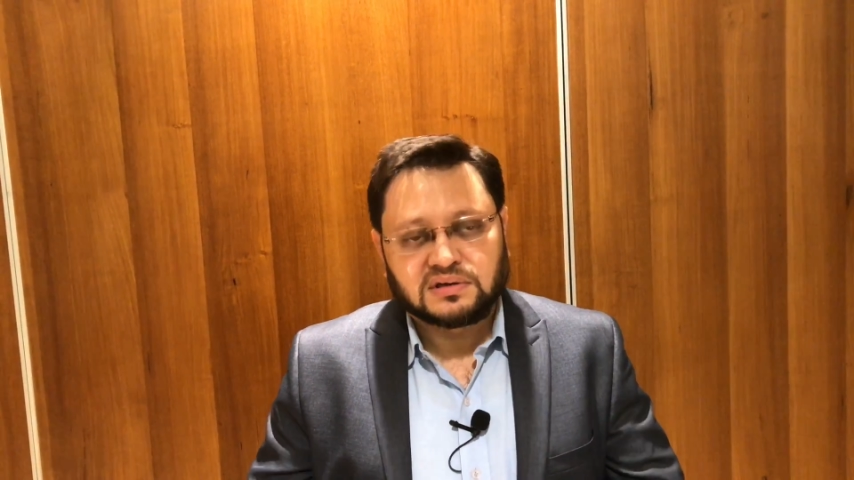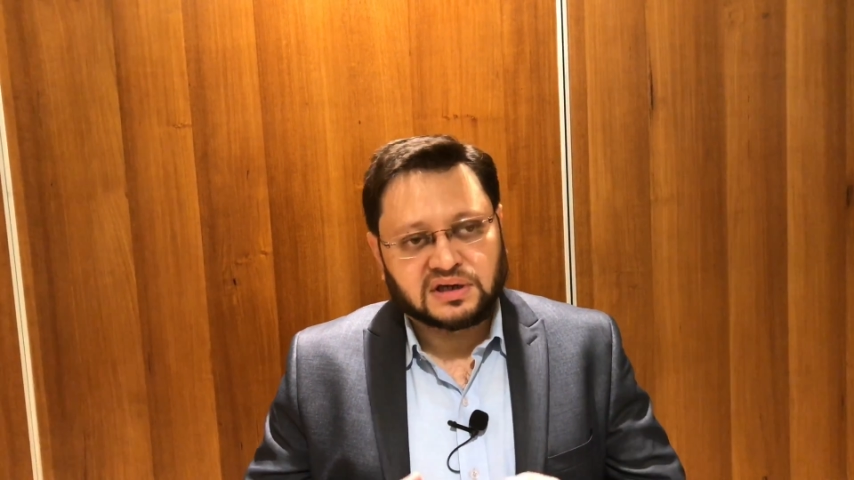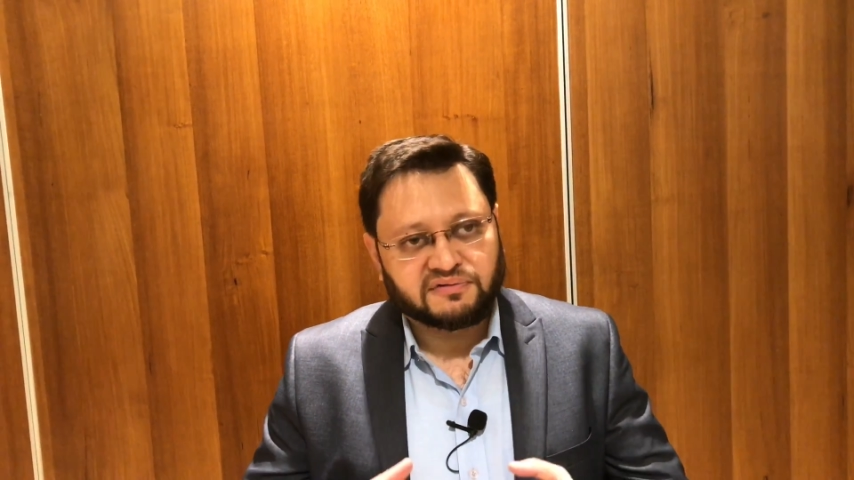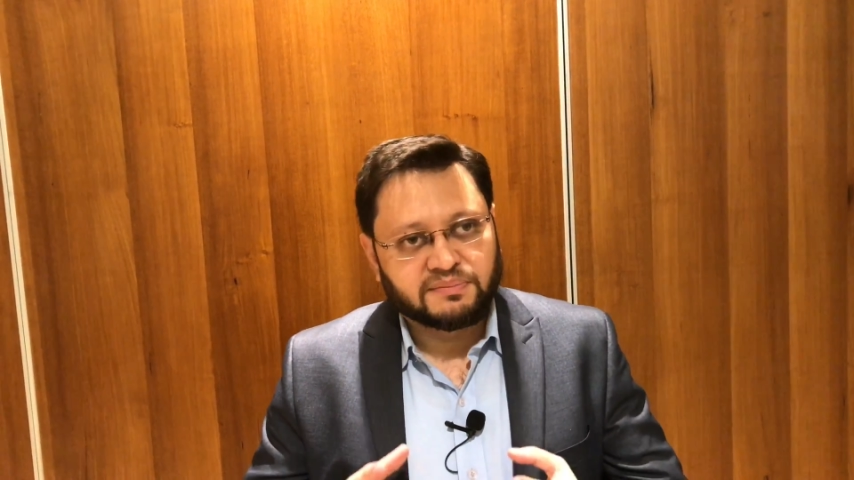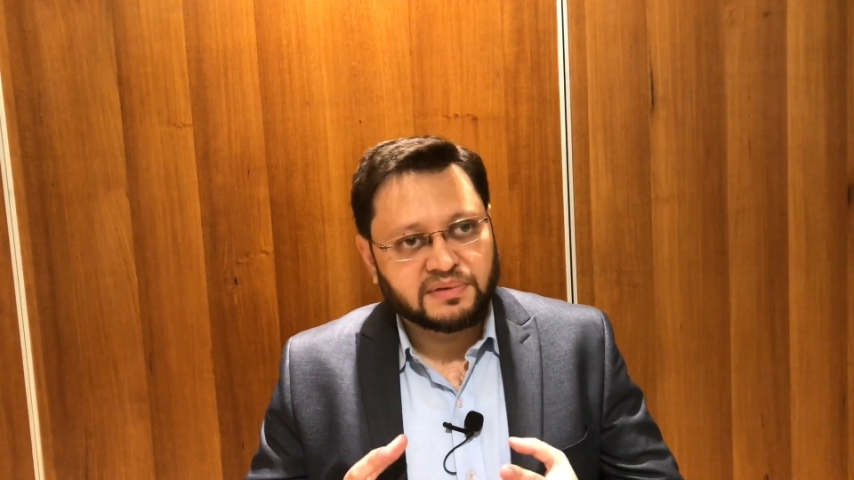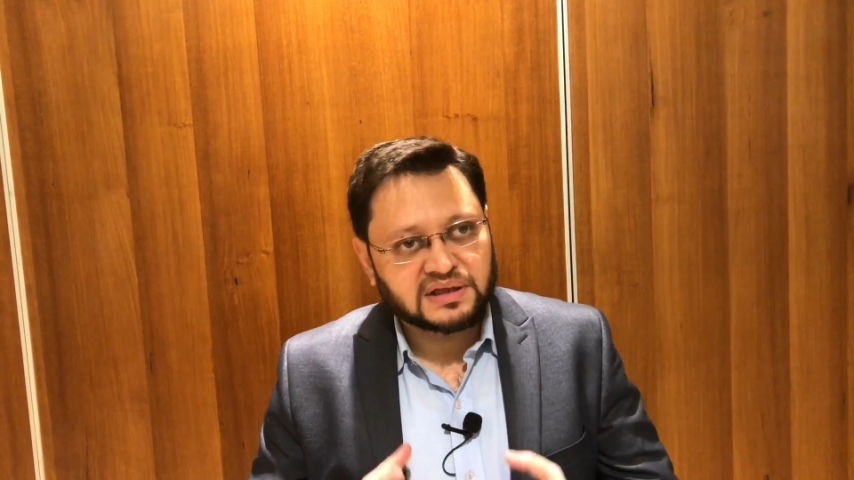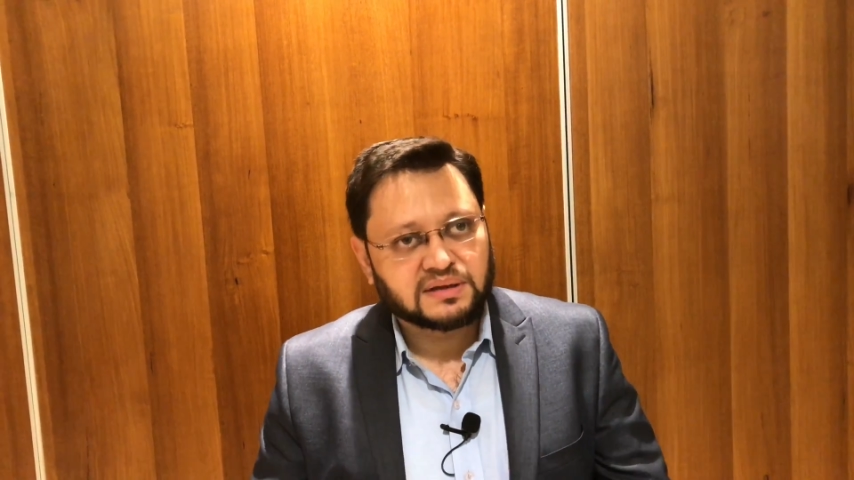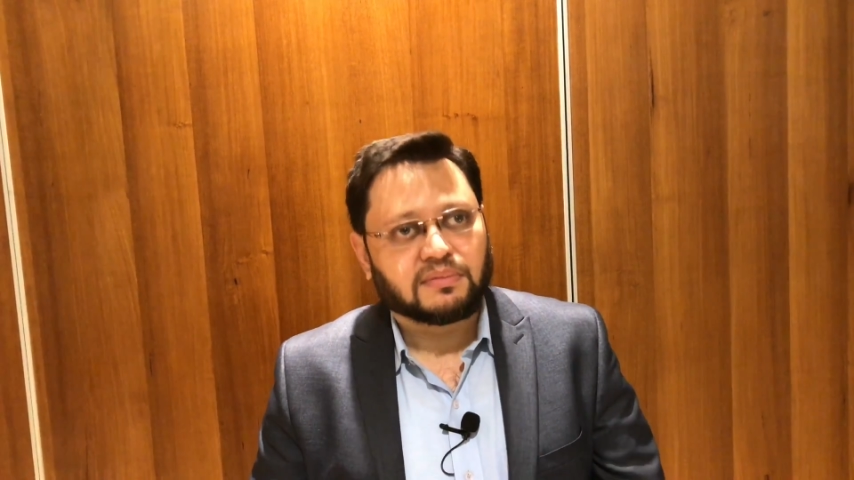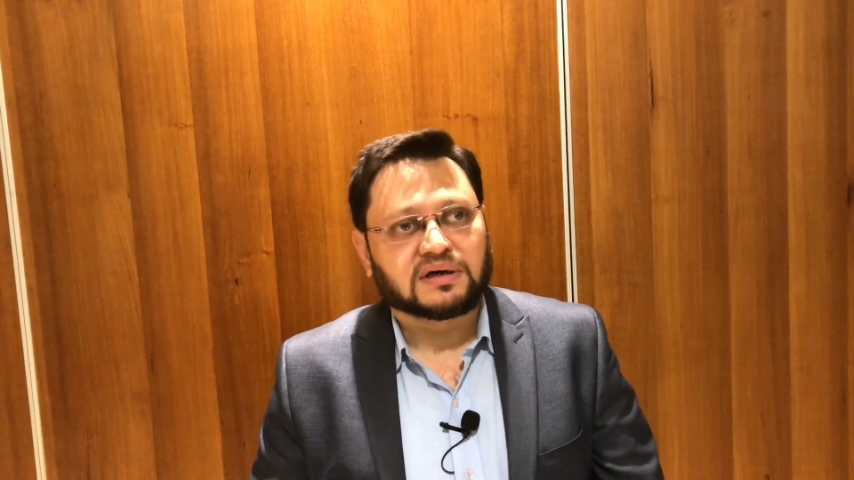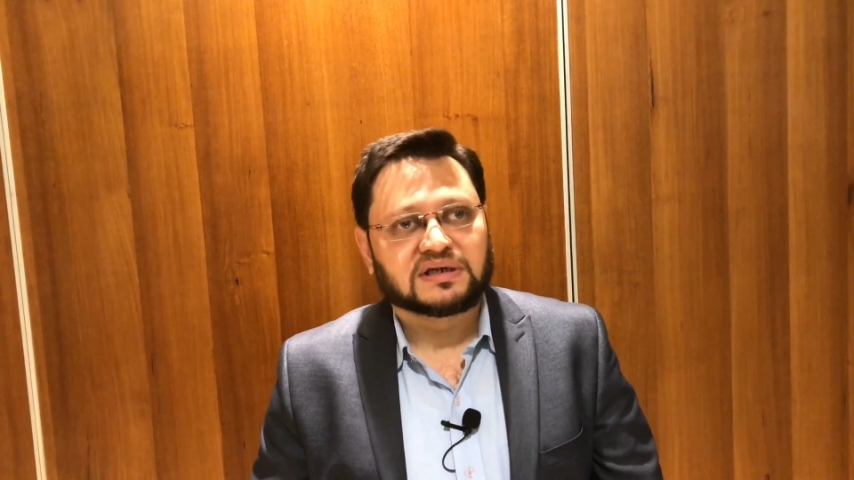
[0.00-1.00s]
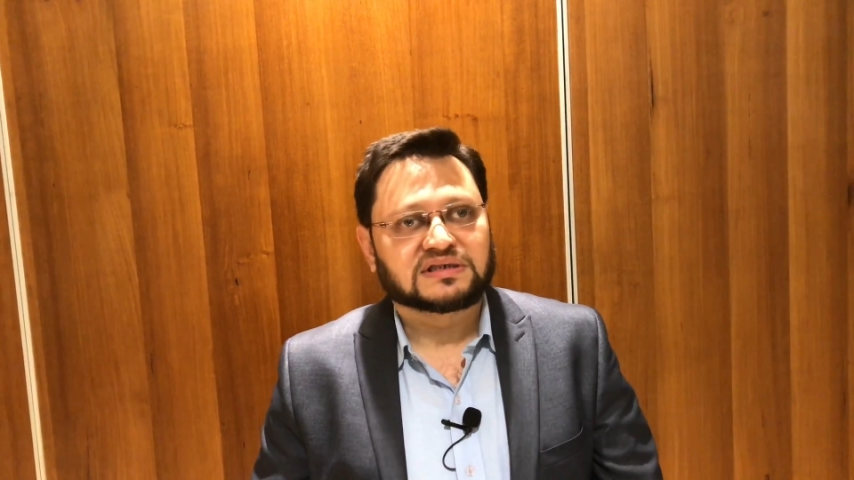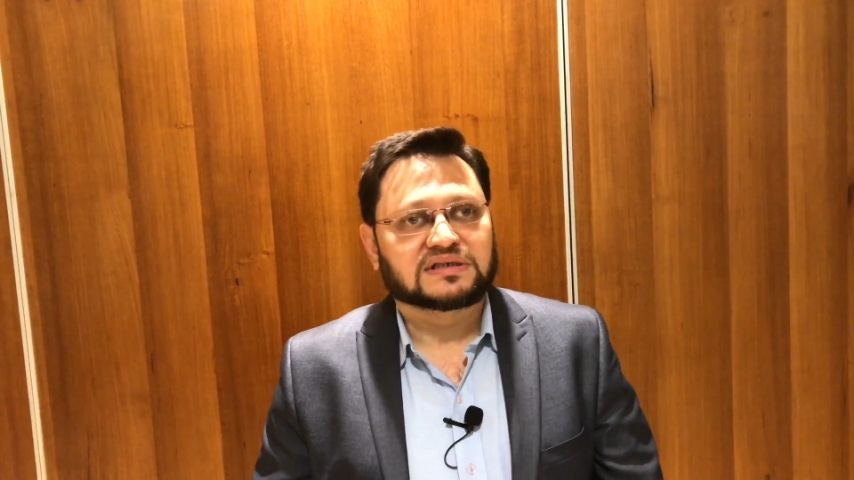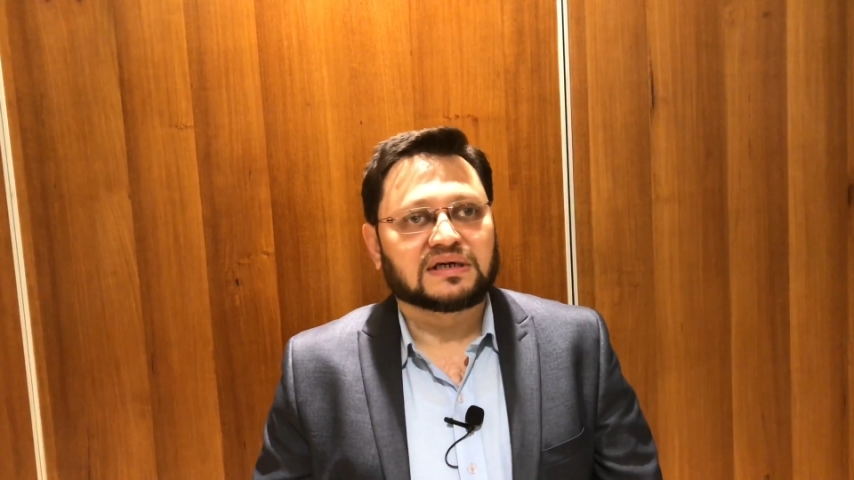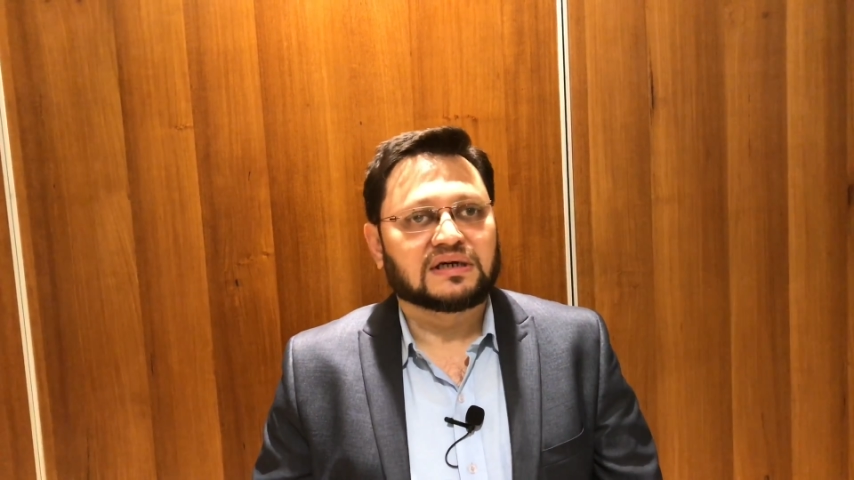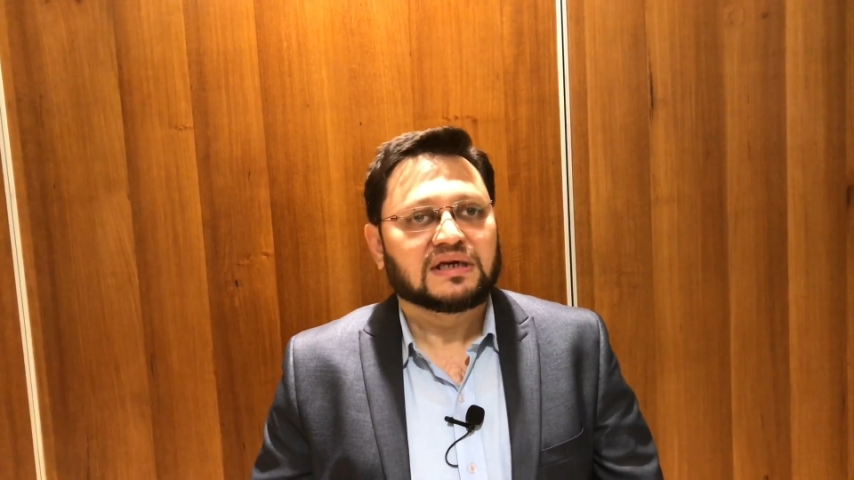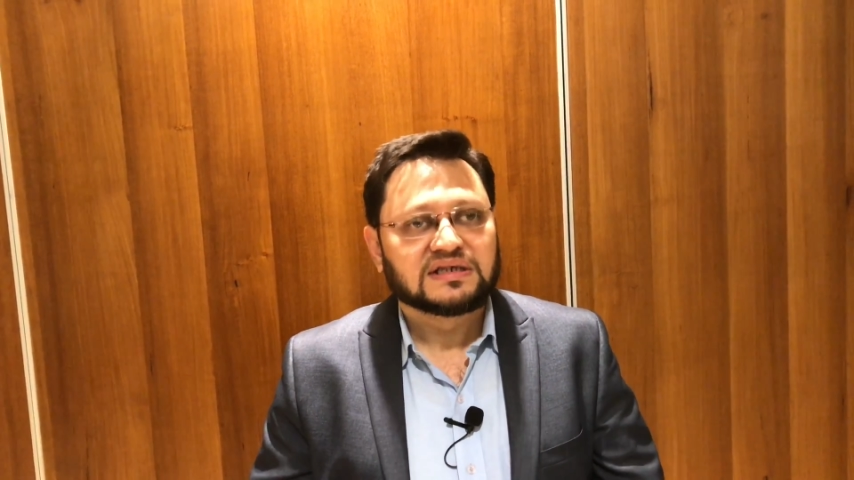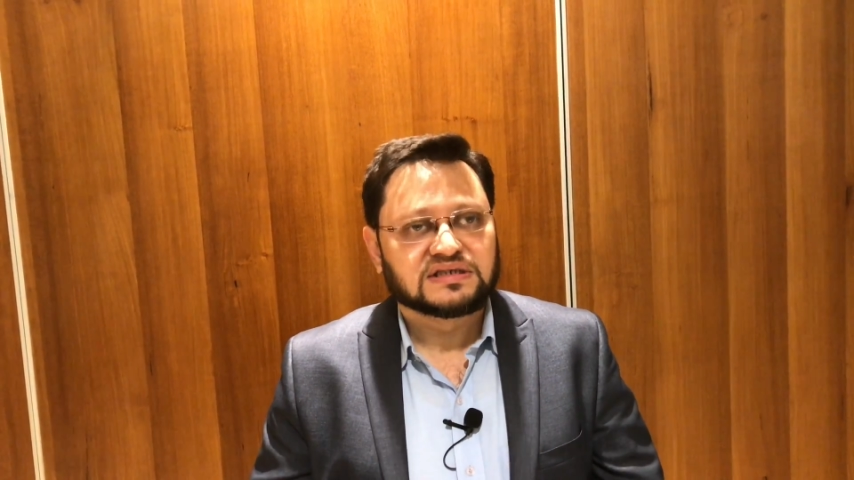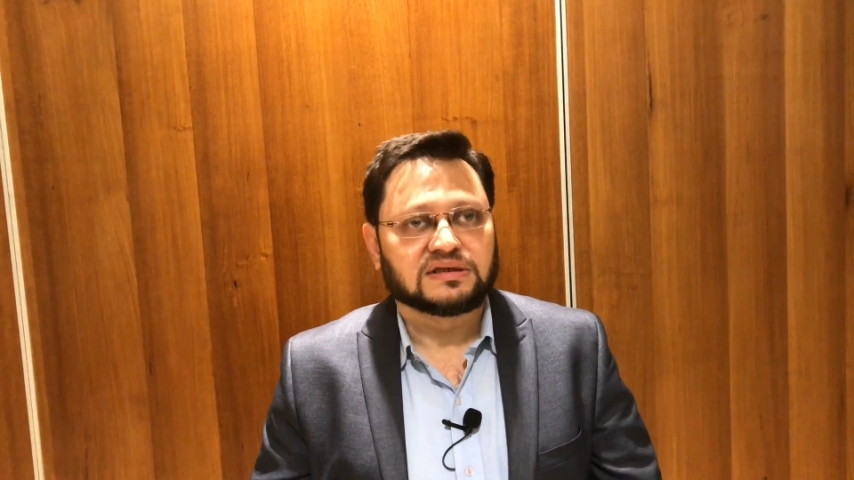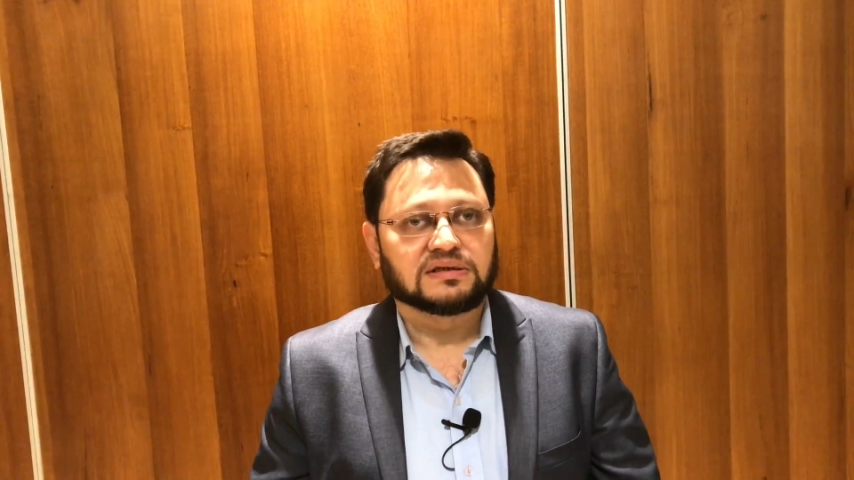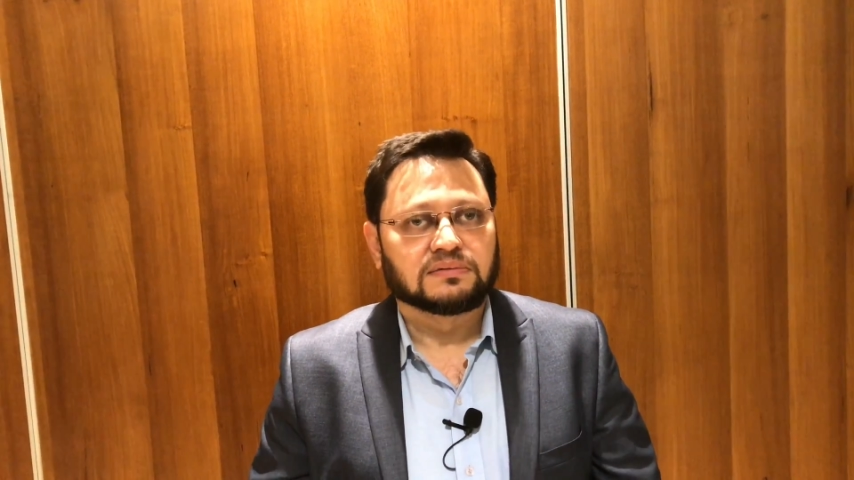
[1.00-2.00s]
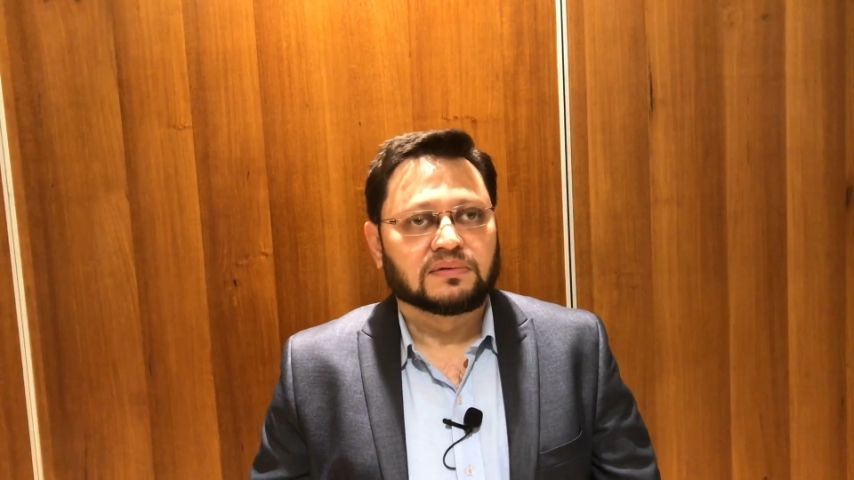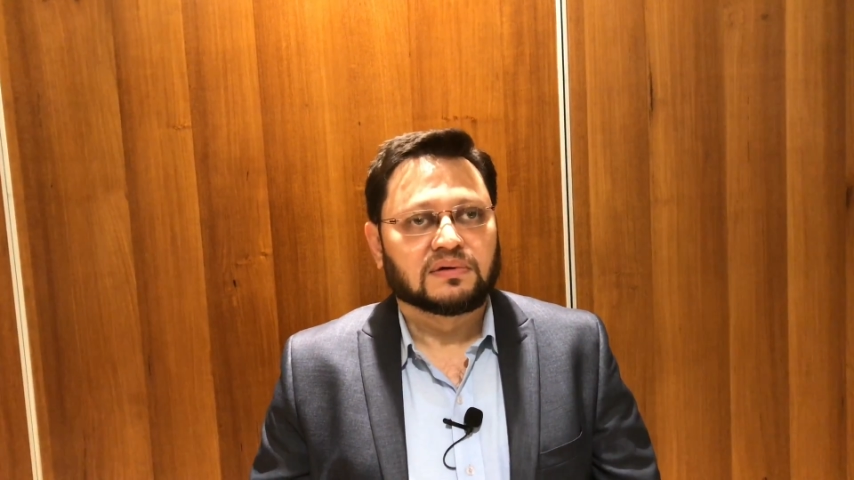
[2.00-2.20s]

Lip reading: that will make them understand easily,